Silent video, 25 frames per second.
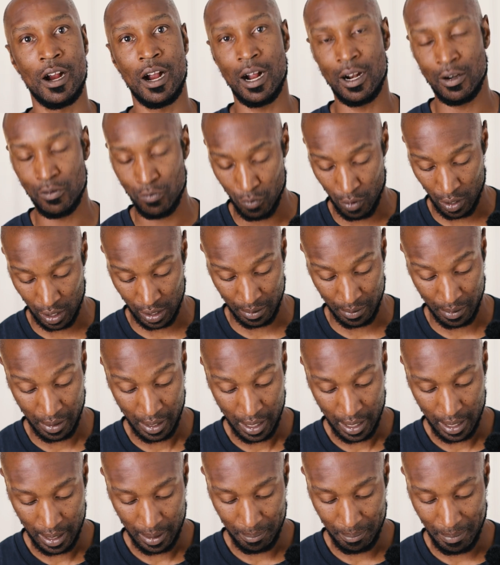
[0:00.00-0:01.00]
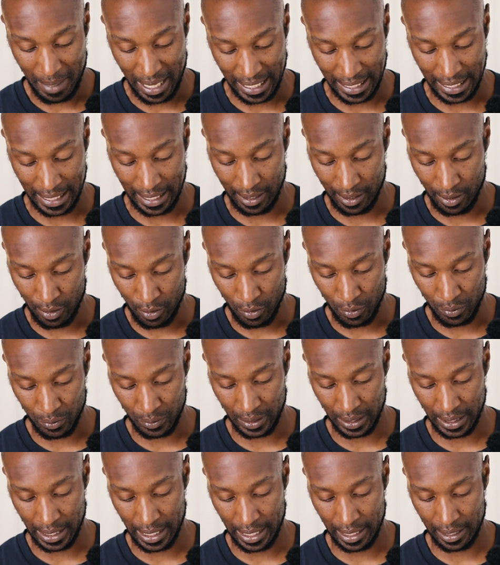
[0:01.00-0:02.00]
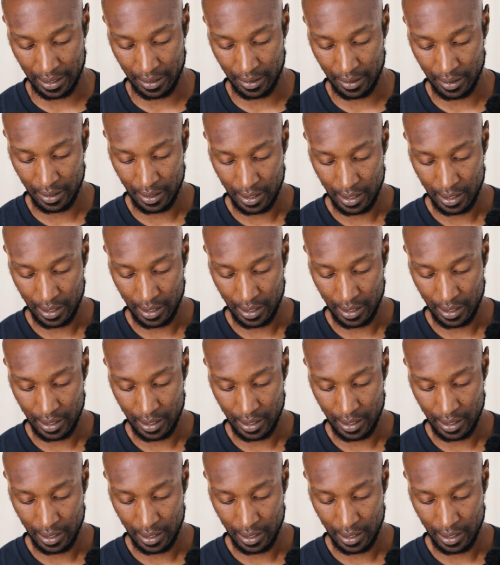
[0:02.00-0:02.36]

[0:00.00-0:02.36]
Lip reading: I'd want to make it cold again.